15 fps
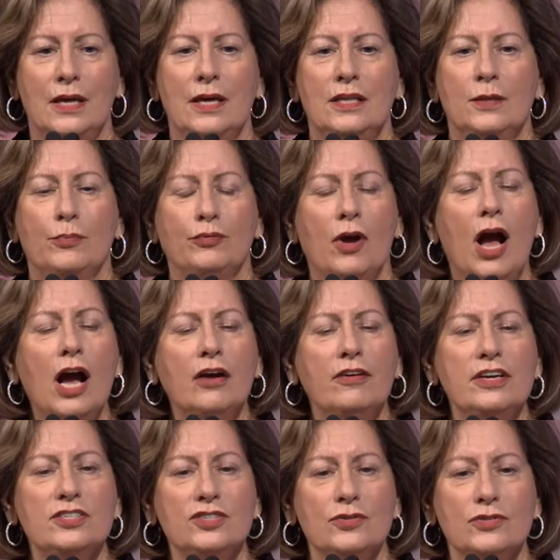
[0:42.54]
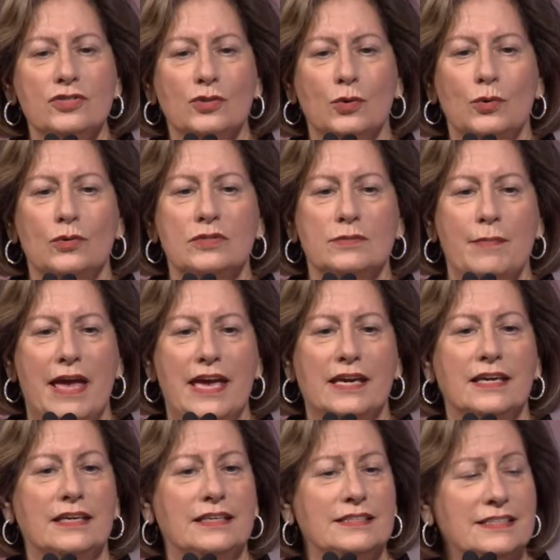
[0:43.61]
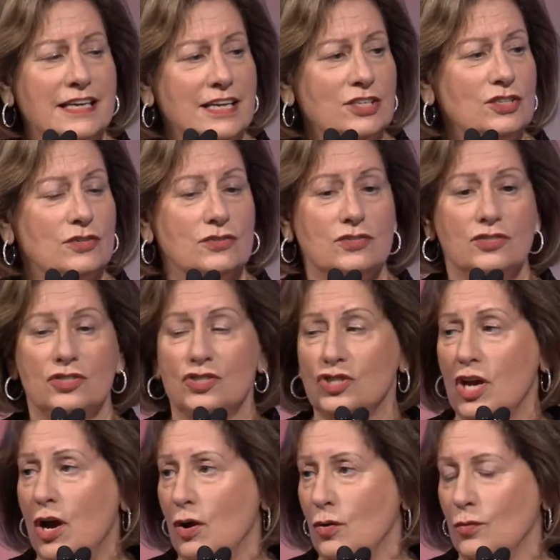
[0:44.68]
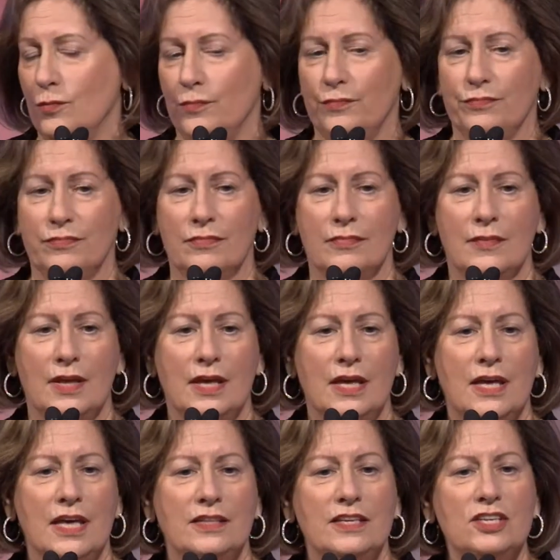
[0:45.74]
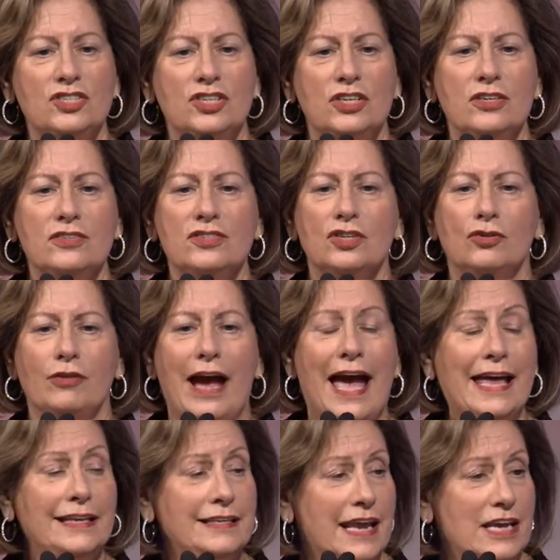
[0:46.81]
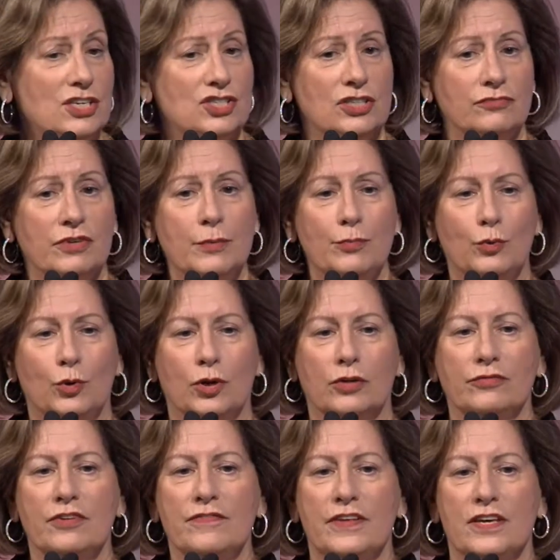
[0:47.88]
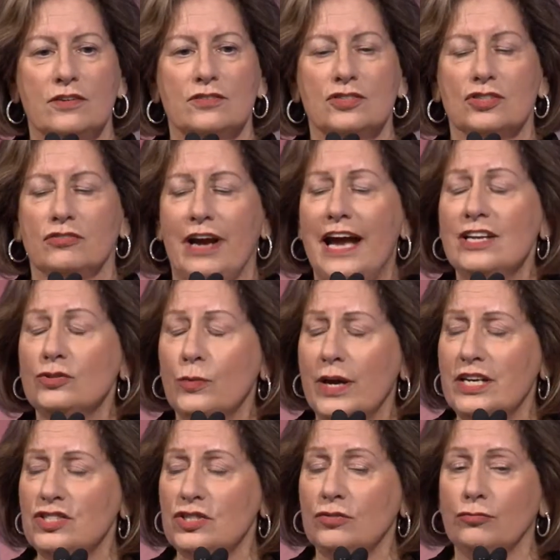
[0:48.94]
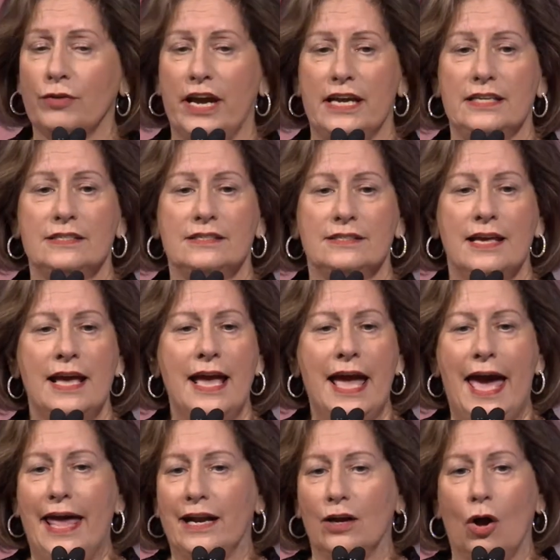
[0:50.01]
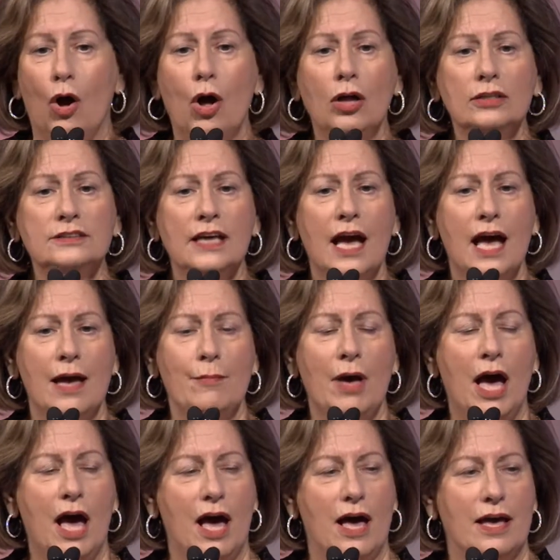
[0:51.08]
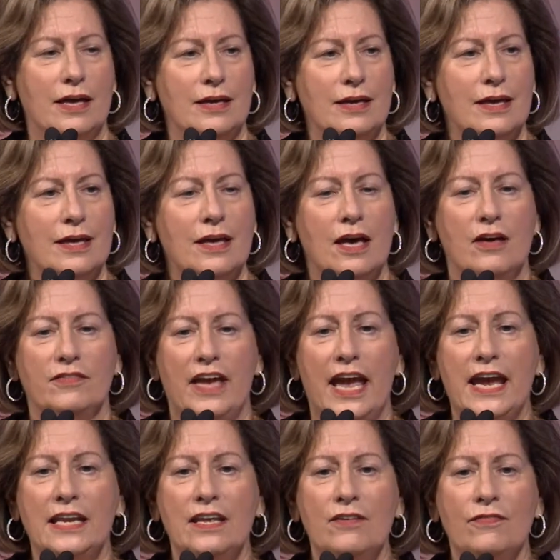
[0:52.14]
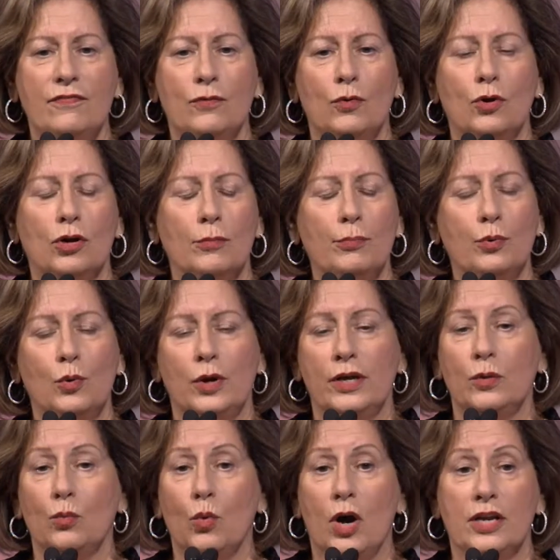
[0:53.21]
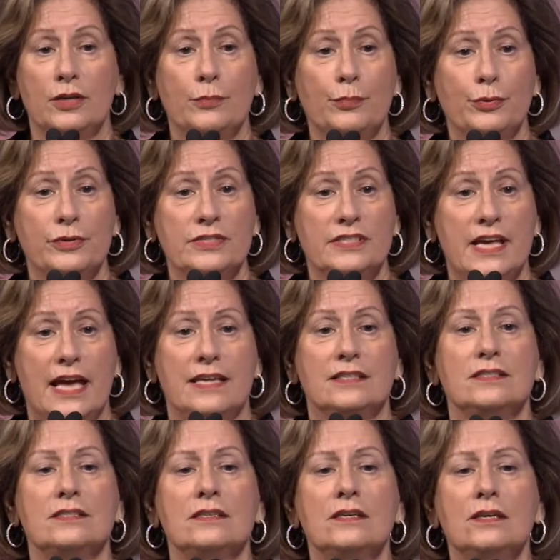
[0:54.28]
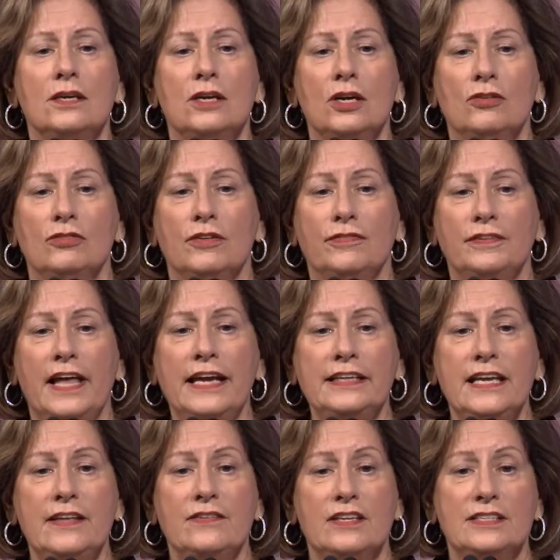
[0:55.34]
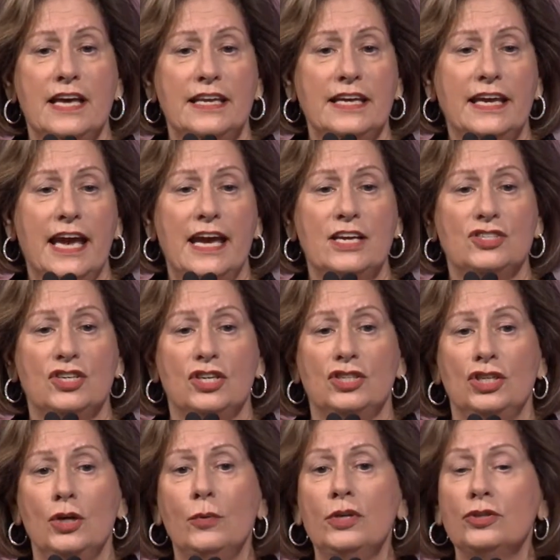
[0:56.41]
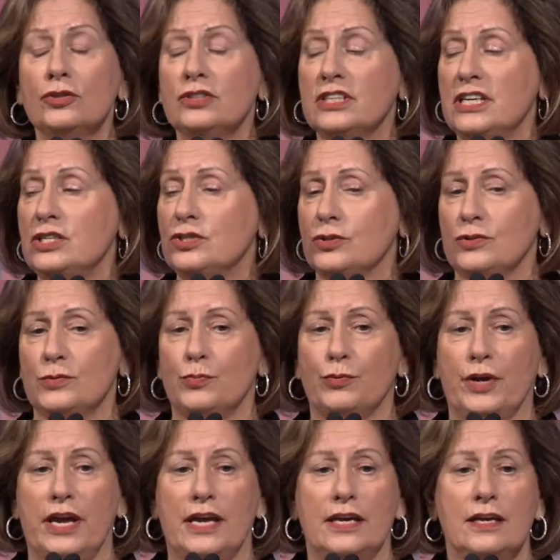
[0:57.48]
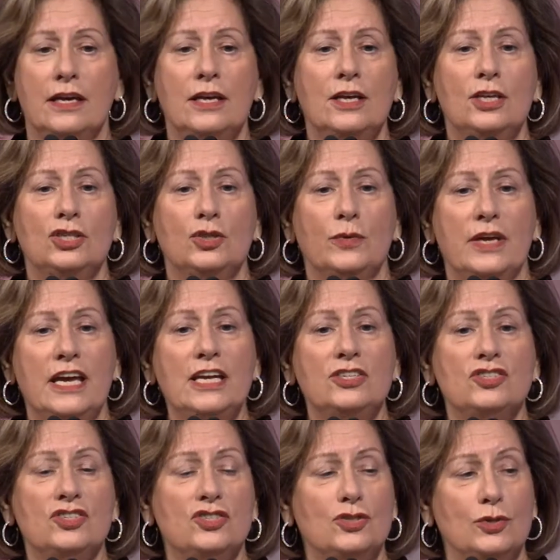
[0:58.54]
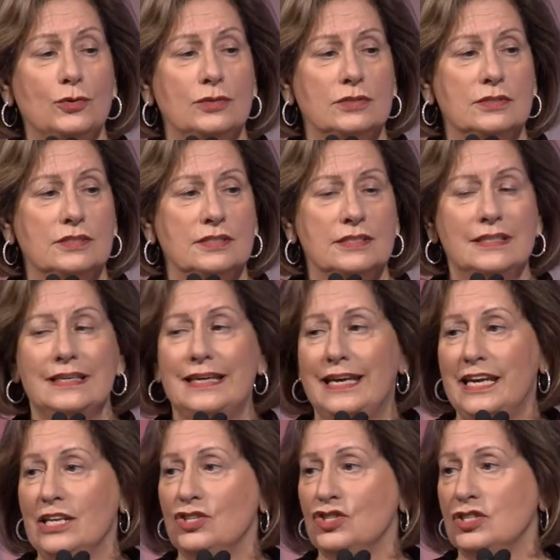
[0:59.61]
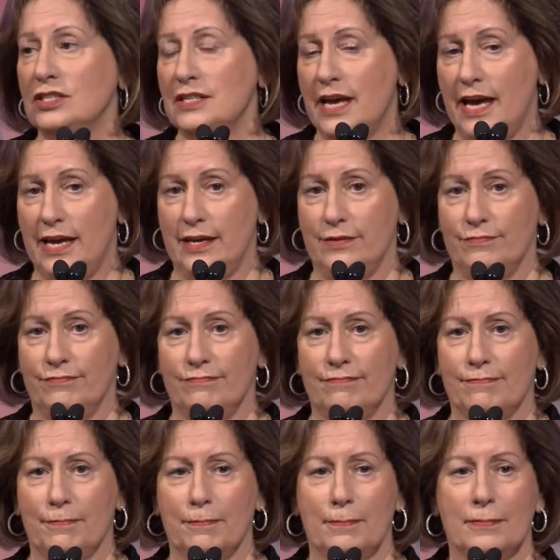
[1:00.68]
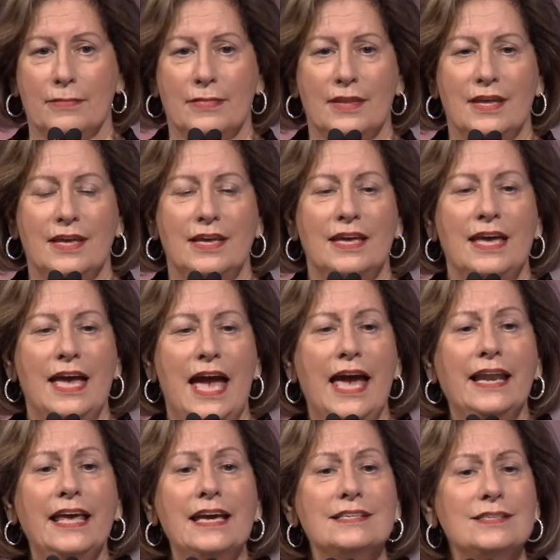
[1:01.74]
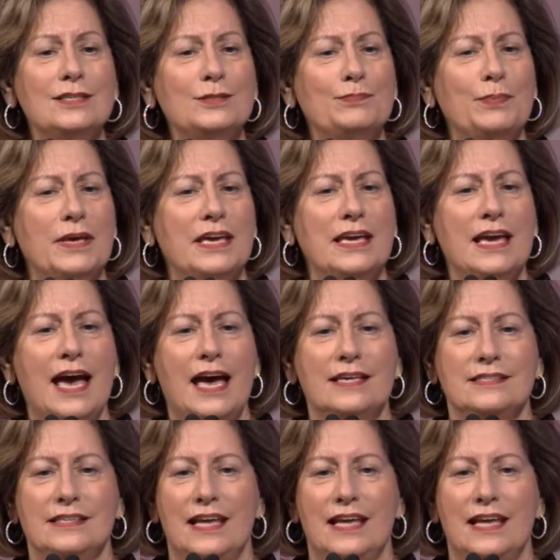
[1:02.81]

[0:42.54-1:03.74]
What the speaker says: The progress your schools make continues to show. This year's Grad Nation report reveals graduation rates at an all-time high of 84.1%, reflecting the dedication you and your teachers bring to each student each day. NASSP has an